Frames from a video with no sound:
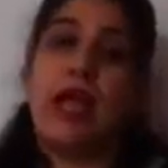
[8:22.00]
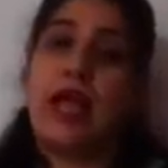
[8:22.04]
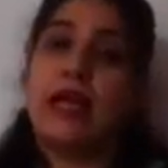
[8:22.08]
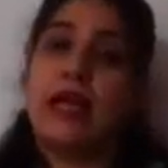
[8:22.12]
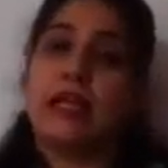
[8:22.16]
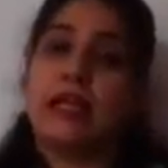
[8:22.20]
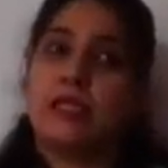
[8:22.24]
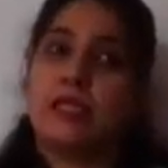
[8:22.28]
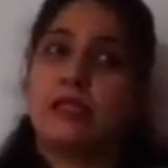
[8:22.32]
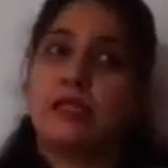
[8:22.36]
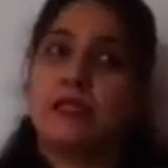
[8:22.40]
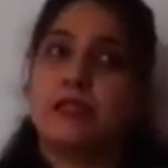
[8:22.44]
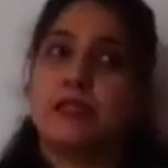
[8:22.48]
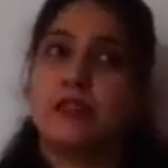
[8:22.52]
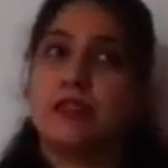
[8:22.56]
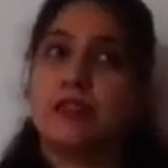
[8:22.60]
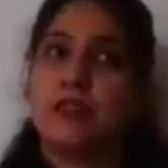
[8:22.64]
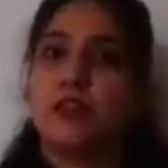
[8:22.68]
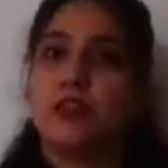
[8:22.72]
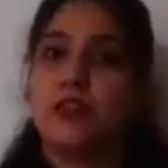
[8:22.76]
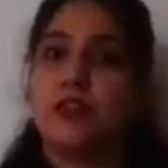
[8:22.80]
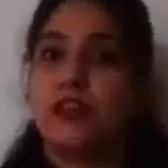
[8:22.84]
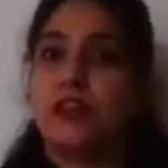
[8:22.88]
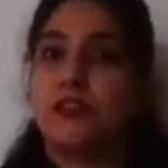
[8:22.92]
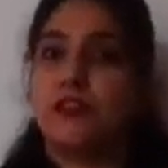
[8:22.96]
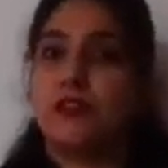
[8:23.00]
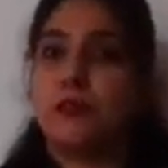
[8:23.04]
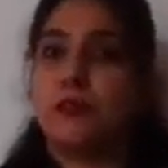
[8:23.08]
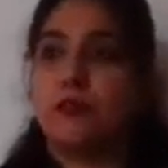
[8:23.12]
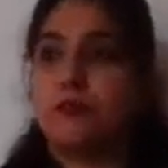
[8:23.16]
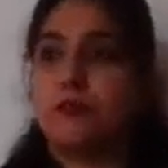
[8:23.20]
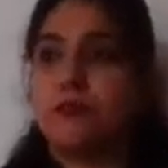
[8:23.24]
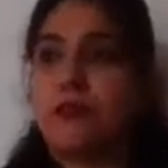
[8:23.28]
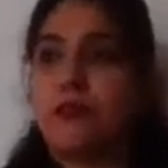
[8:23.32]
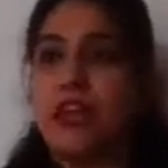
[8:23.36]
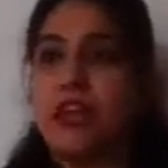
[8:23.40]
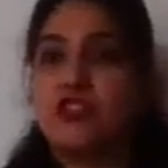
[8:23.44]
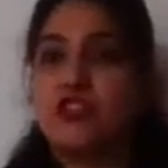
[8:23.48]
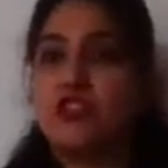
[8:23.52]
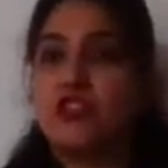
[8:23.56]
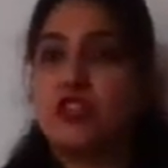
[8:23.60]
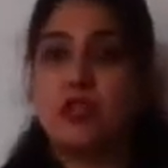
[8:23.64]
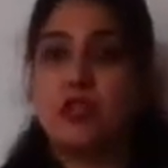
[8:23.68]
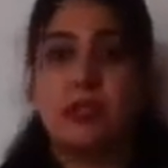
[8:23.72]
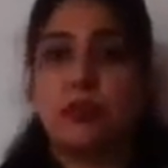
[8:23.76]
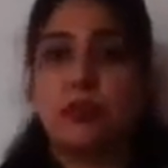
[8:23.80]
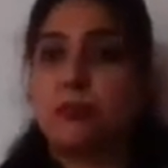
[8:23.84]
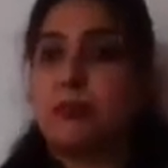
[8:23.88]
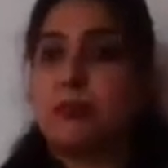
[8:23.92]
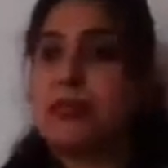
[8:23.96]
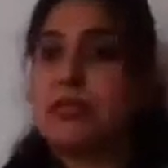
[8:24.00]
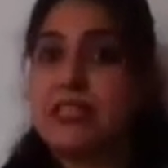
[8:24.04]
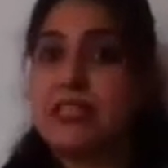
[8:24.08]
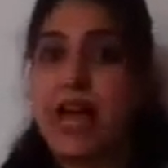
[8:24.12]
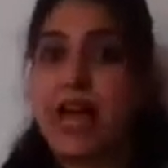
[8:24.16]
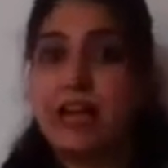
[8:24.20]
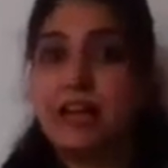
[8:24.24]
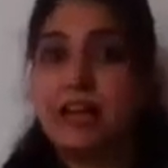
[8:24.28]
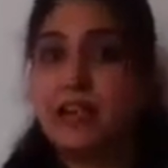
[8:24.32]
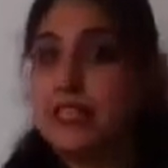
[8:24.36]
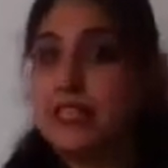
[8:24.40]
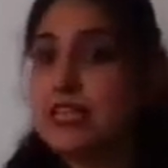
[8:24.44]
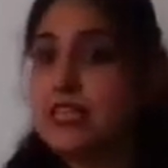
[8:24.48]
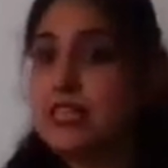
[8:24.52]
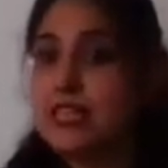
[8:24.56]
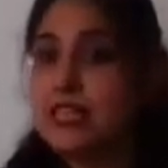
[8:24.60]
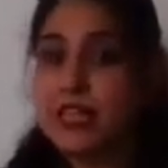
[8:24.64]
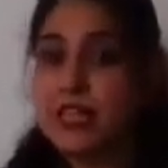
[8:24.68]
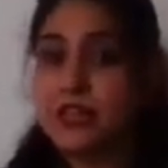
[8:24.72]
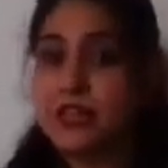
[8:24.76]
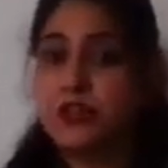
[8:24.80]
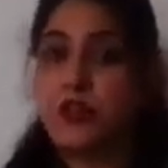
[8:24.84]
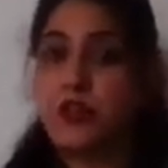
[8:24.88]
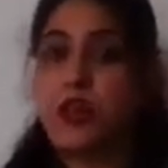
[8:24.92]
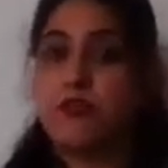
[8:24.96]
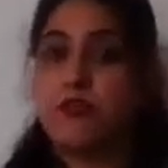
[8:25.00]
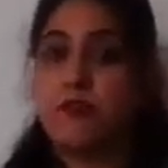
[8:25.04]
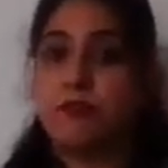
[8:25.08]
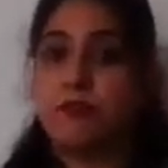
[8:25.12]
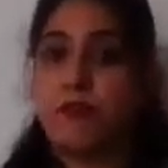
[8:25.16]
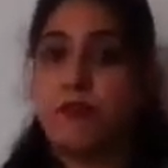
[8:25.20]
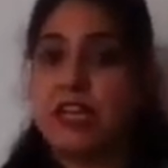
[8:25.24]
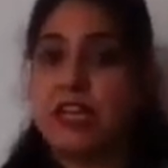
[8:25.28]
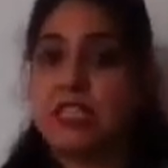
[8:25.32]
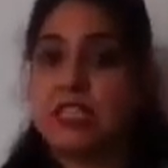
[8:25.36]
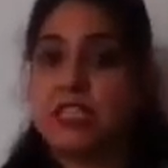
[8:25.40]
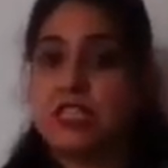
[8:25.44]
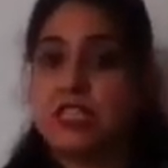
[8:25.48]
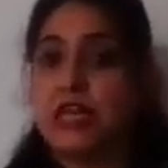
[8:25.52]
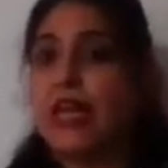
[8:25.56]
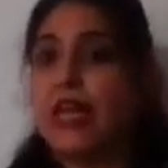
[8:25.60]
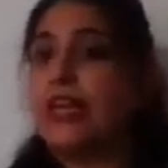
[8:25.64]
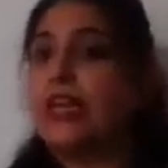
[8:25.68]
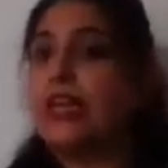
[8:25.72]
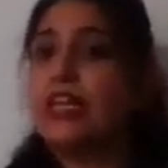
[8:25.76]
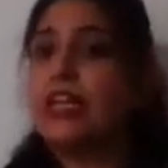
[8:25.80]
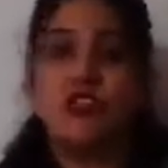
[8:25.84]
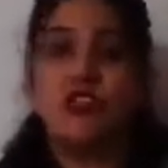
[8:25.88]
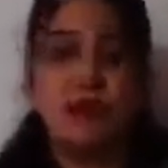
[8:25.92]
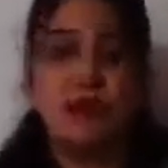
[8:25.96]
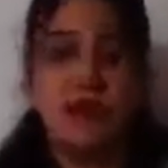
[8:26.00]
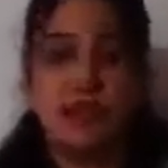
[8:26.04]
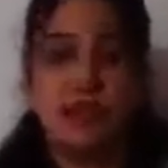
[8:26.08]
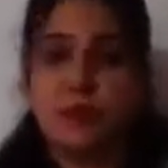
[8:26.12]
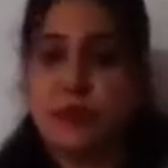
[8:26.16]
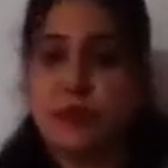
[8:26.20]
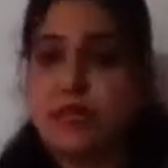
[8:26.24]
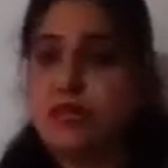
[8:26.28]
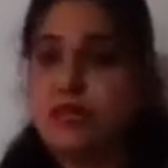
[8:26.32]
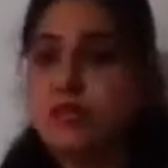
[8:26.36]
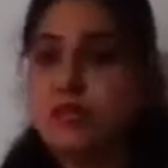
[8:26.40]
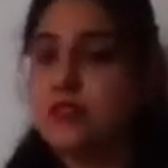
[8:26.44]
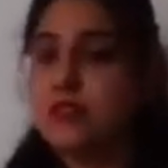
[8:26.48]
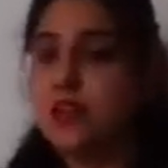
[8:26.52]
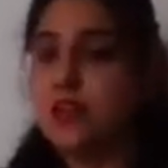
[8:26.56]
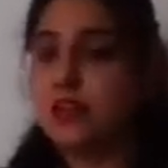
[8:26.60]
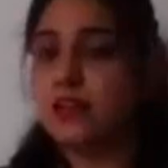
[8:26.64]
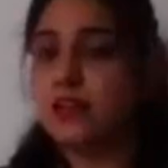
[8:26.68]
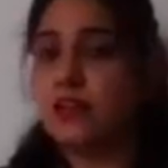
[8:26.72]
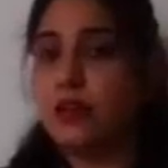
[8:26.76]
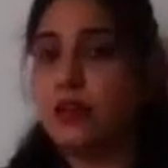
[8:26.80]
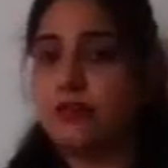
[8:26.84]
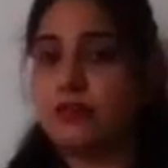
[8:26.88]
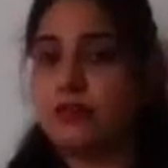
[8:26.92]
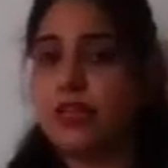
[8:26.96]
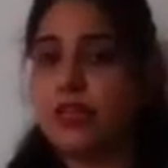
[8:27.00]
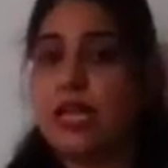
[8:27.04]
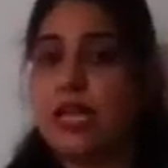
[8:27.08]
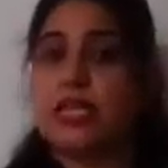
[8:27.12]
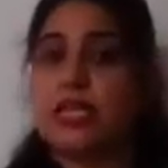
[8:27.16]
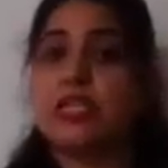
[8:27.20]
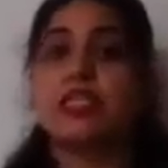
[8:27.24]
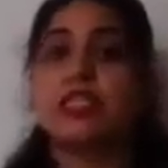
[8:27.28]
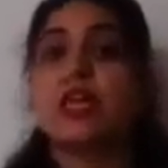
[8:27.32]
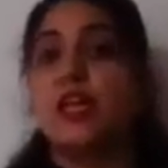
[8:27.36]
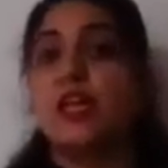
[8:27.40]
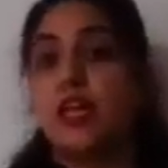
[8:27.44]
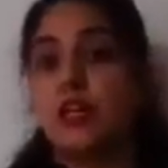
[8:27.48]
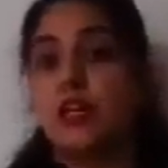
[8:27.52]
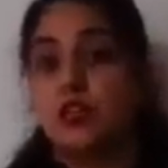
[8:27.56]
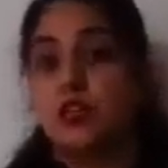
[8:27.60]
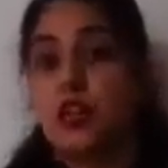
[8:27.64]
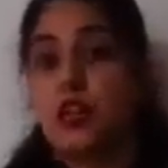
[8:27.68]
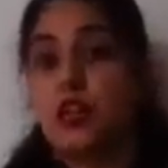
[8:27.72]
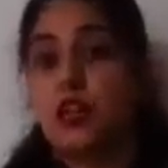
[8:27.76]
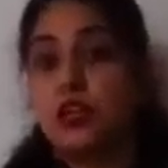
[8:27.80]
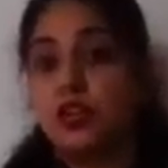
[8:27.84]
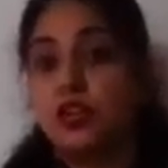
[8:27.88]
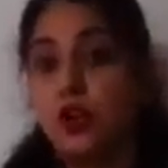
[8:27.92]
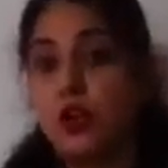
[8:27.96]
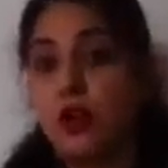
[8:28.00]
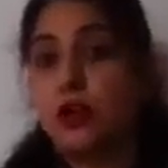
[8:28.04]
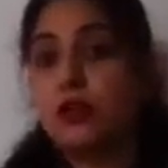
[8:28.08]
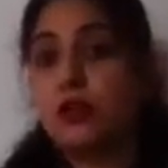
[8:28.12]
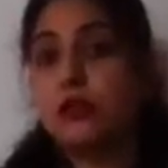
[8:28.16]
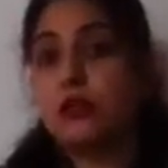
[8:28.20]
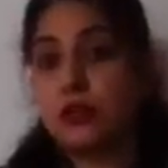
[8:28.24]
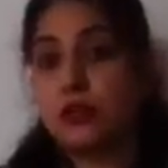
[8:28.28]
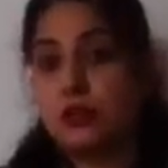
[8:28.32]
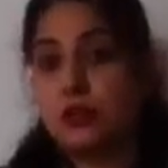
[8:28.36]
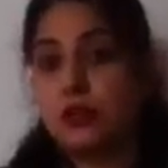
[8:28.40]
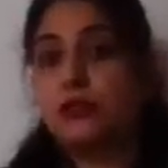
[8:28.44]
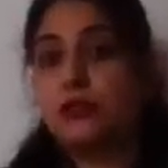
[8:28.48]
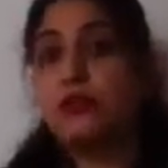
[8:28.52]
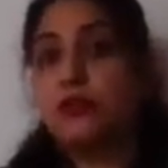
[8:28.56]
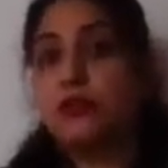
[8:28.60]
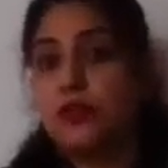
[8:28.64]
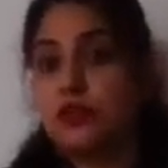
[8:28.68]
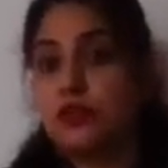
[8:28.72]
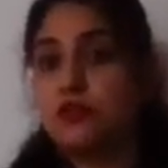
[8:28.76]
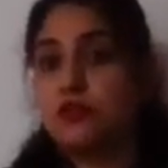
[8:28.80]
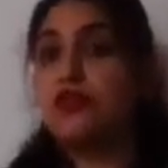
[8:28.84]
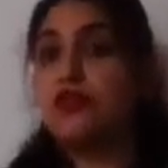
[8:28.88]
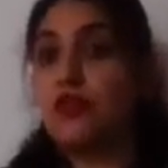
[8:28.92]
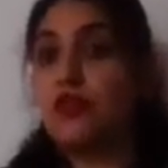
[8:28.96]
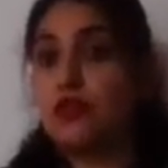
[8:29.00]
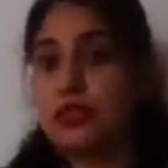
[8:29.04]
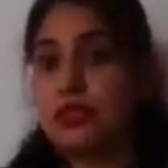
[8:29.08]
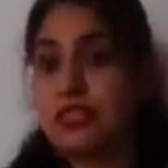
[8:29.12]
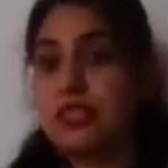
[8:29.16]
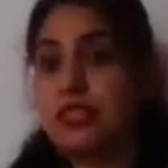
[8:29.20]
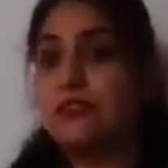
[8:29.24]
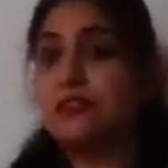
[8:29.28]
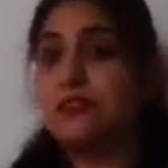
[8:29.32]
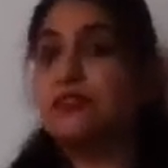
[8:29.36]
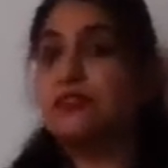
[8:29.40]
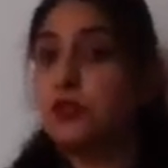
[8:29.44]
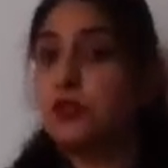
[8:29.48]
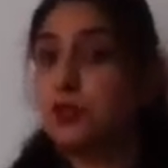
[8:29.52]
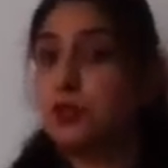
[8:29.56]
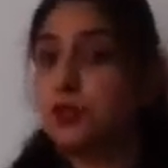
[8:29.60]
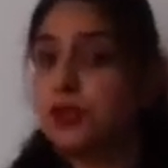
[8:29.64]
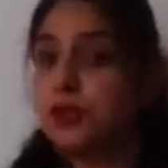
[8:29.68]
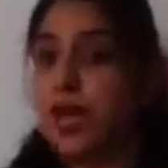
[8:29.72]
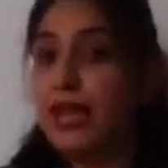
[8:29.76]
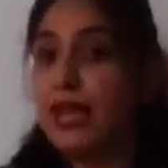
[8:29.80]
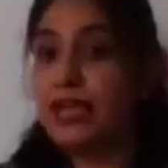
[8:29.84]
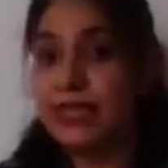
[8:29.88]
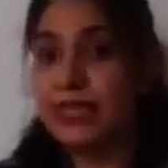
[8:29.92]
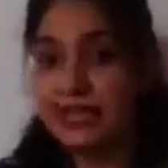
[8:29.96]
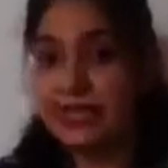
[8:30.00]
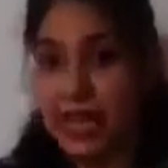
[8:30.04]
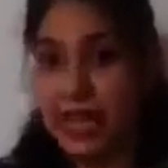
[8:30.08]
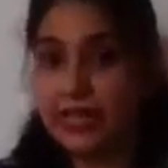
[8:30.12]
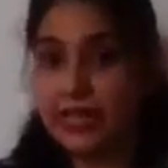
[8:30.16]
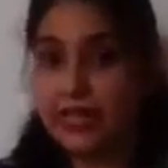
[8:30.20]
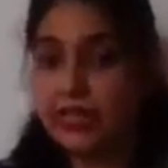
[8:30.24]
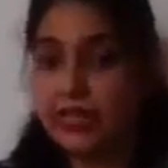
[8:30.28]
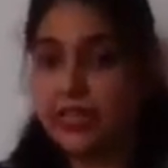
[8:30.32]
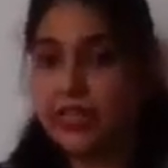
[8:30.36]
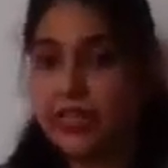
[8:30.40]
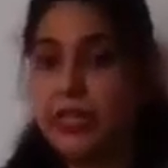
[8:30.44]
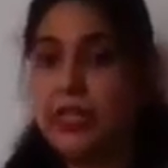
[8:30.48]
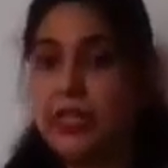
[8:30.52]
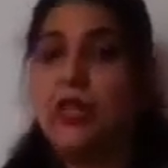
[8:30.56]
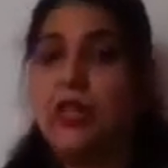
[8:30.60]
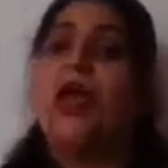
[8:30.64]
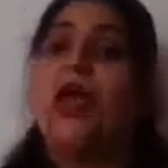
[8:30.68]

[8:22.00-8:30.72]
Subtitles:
and you can mention the personalities that you have met, any new experience that you have gained. You can talk to yourself through that diary.